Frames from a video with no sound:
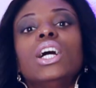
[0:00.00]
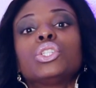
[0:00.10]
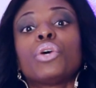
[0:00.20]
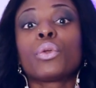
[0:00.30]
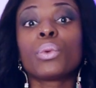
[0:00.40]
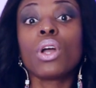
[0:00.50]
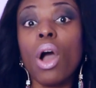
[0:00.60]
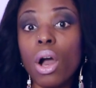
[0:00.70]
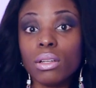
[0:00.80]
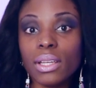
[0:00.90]
So, if you
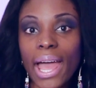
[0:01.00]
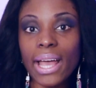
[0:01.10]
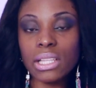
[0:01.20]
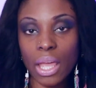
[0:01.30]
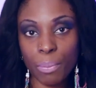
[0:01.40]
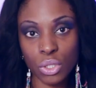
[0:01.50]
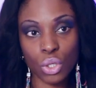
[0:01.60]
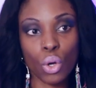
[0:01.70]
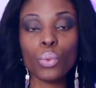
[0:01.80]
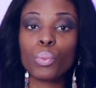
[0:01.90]
recall last
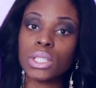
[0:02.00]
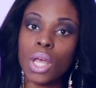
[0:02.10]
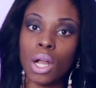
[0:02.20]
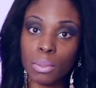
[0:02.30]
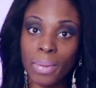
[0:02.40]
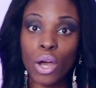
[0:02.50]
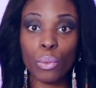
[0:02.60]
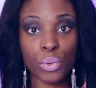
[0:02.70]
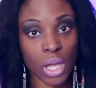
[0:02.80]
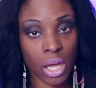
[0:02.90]
episode, we talked
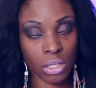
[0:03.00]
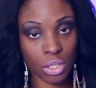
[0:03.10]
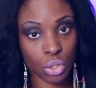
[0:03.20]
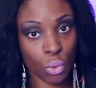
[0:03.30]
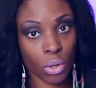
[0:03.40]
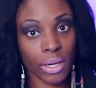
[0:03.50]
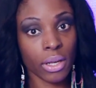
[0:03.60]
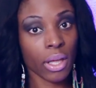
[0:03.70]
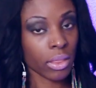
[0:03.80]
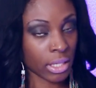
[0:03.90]
about Rihanna's tour,
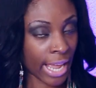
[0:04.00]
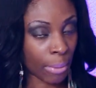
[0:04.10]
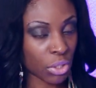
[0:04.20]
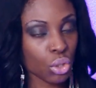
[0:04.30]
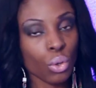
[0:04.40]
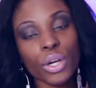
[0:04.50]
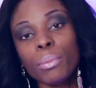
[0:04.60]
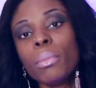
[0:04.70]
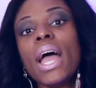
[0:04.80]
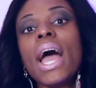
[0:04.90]
the Diamond Tour.